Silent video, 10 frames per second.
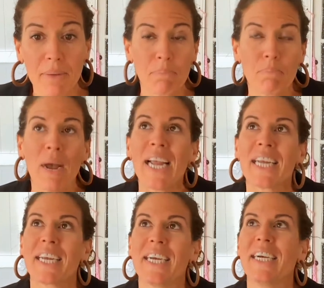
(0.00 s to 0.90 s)

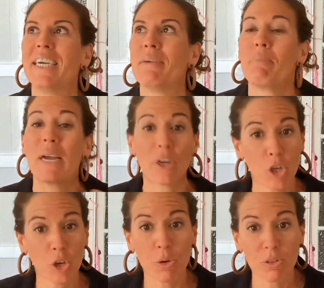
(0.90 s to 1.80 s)
make better
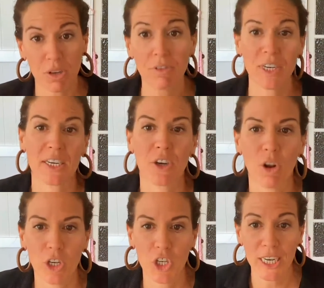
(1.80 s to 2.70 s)
use of
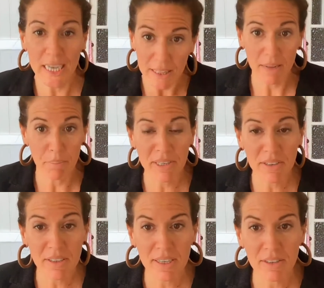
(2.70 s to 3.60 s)
technology in their
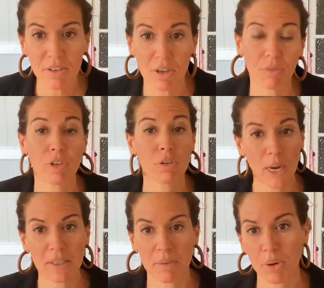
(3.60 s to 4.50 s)
businesses, so for
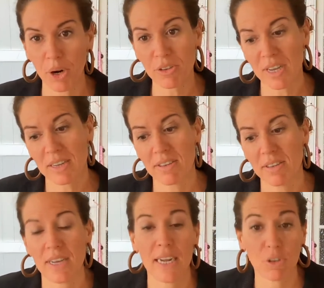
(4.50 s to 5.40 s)
smarter
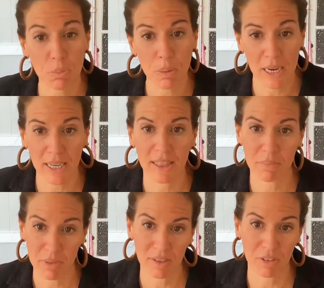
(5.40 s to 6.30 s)
processes and to market
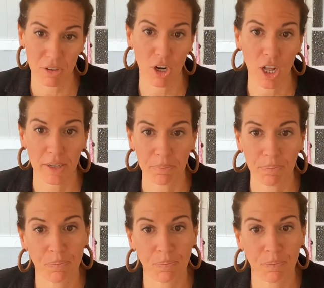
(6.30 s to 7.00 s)
themselves online.